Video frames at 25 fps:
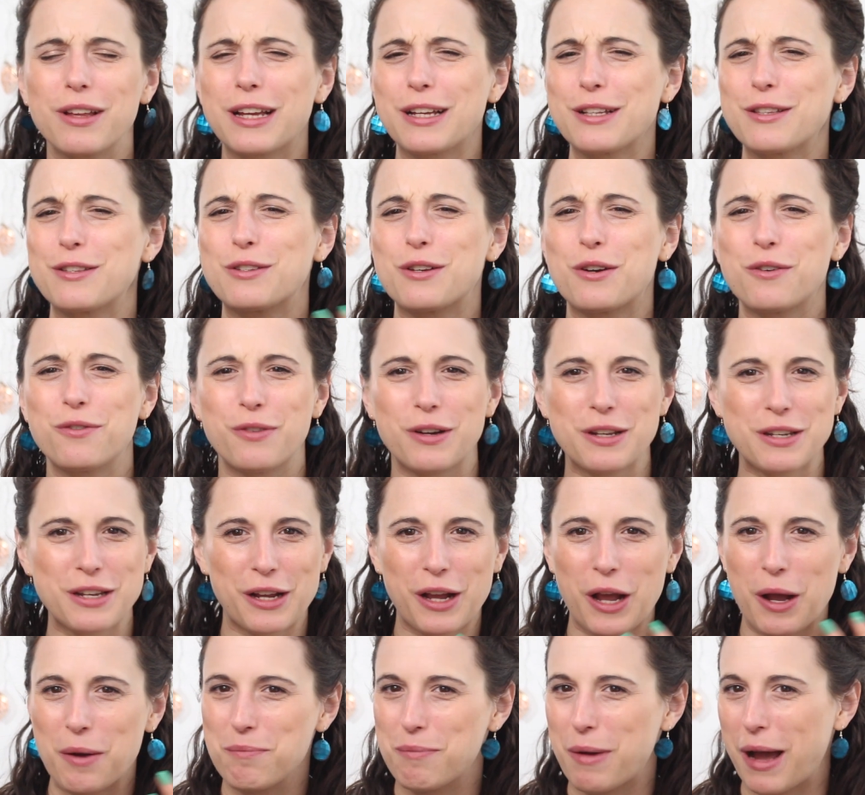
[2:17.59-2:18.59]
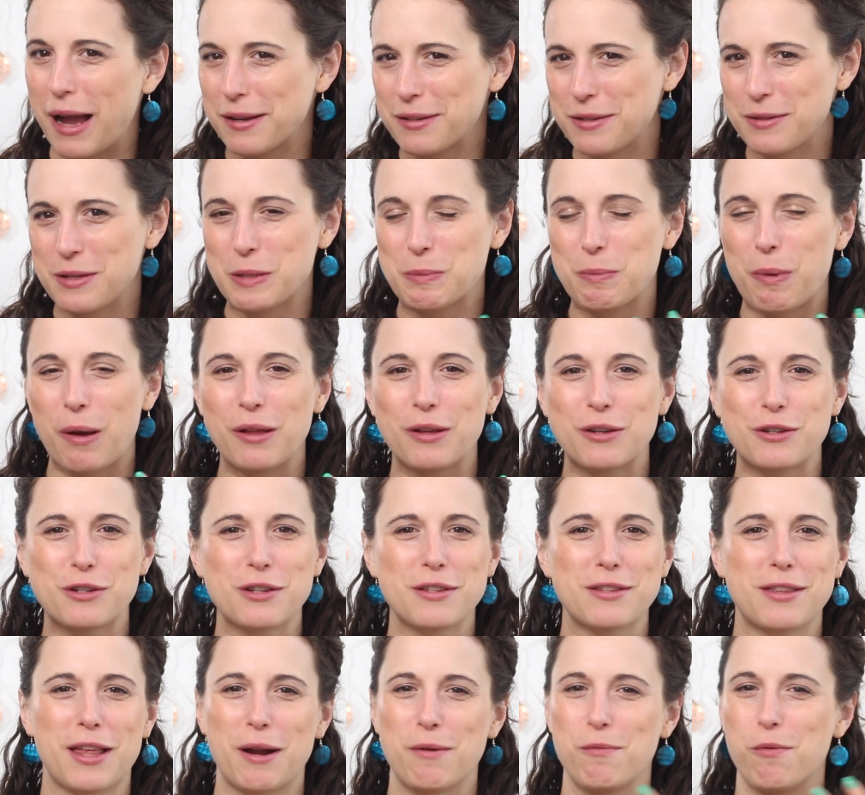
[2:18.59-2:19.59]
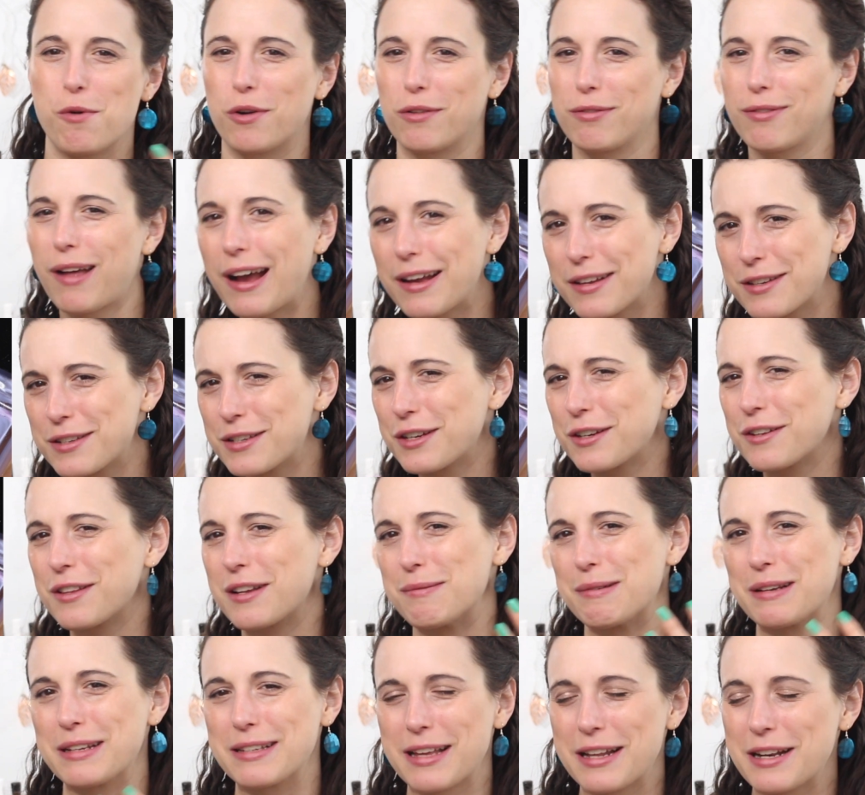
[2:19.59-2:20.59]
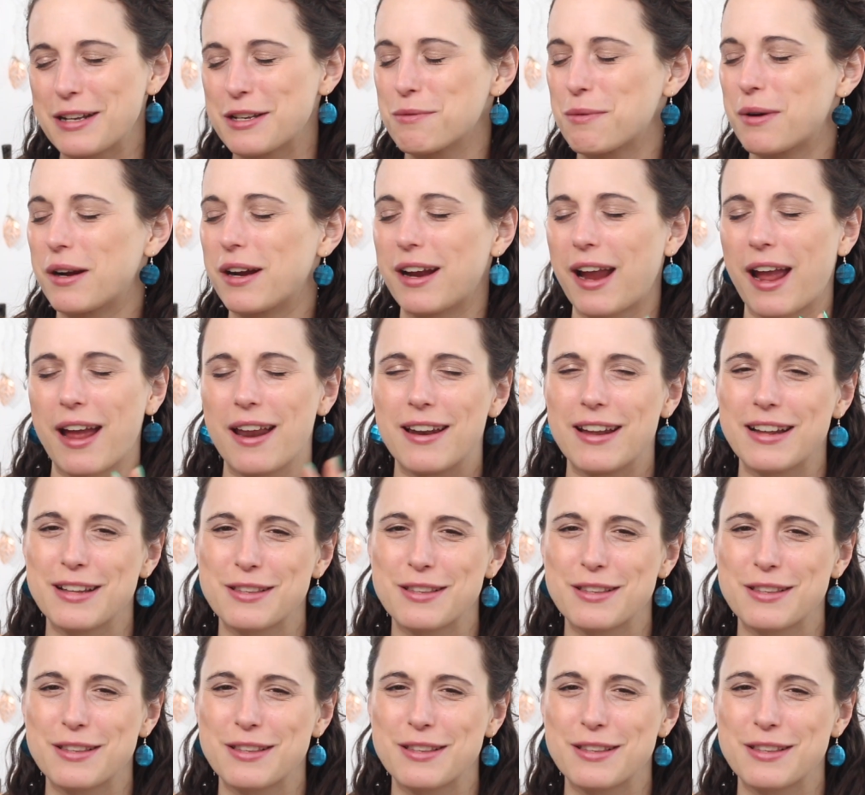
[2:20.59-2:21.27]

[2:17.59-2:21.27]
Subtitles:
It's so fun to come back to these polishes that I wore last year that I'm excited to wear again.